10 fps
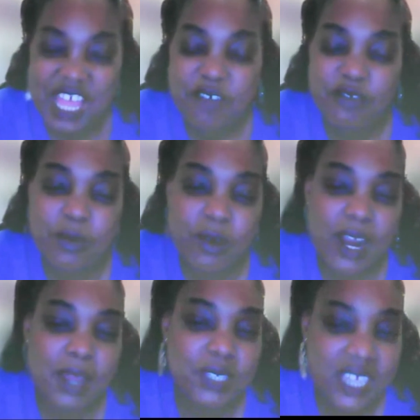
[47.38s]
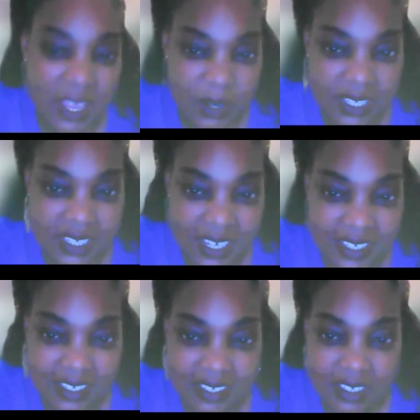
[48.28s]
from Grimes County,
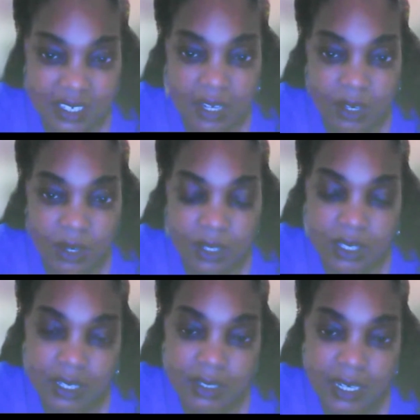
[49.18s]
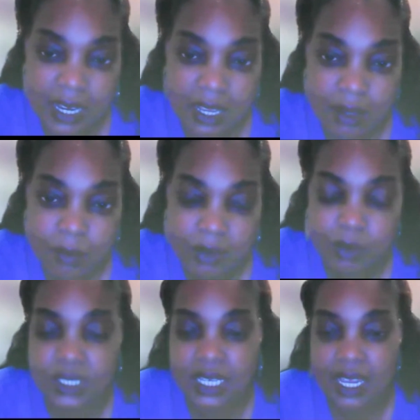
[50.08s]
Texas, and I currently now
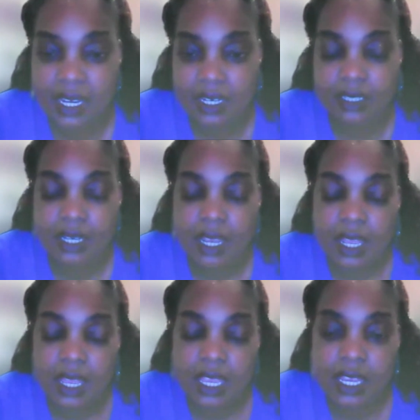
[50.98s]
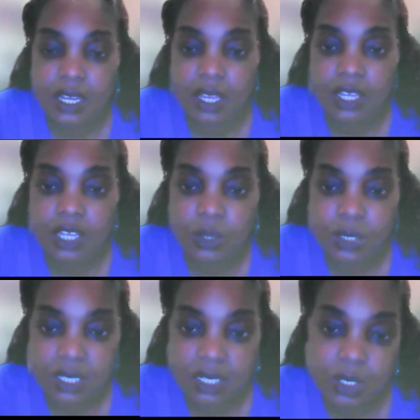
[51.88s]
been residing in
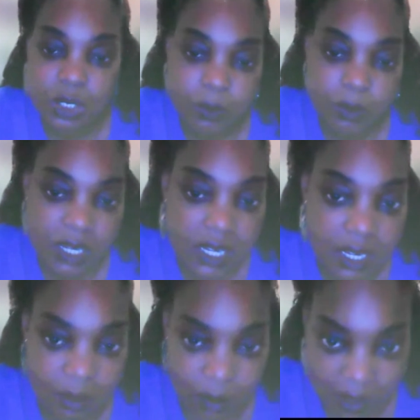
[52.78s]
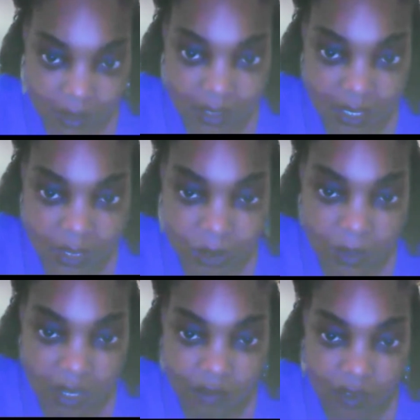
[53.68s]
Houston in the Spring area, as
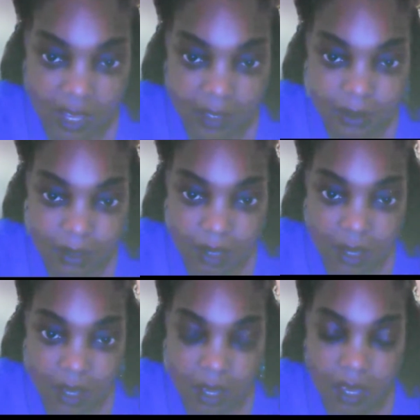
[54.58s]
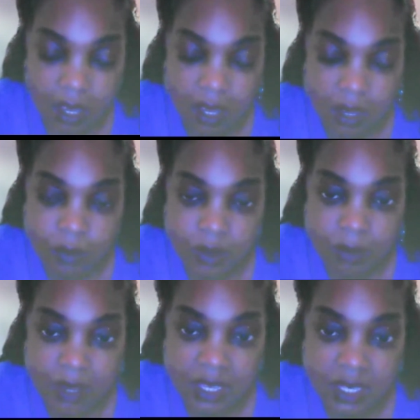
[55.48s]
a matter of fact,
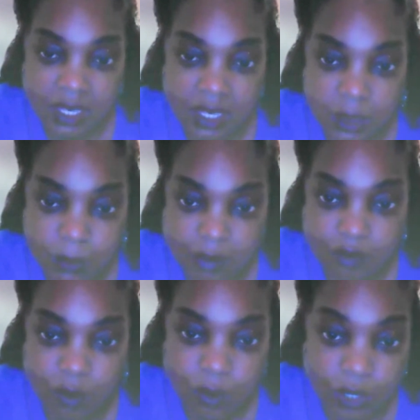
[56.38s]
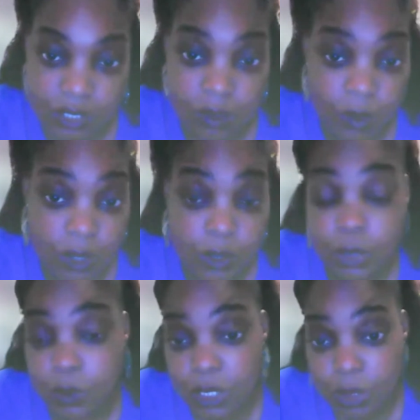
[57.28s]
with my husband for going on
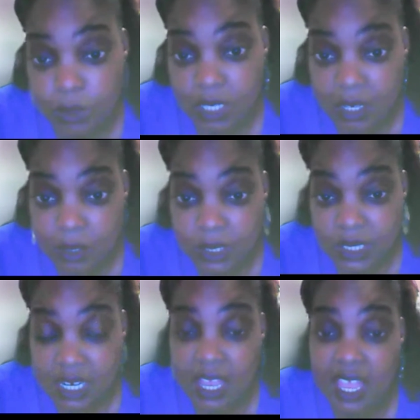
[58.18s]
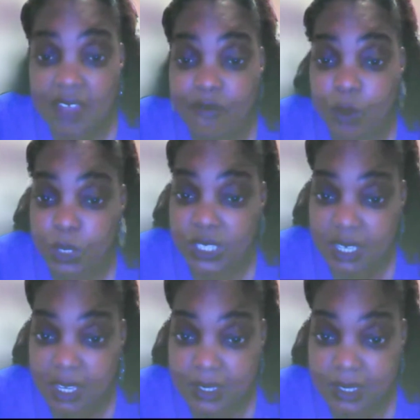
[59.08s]
22 years, and I have 4
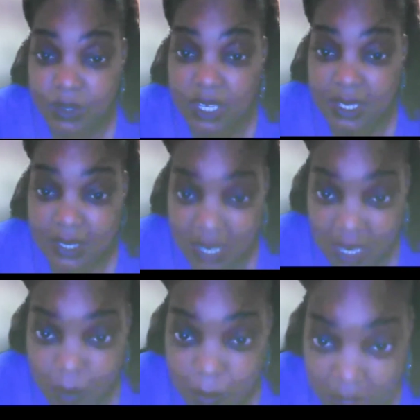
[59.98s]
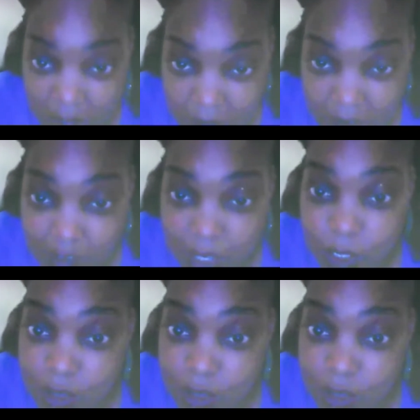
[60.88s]
sons. So yes, I am a mother, a very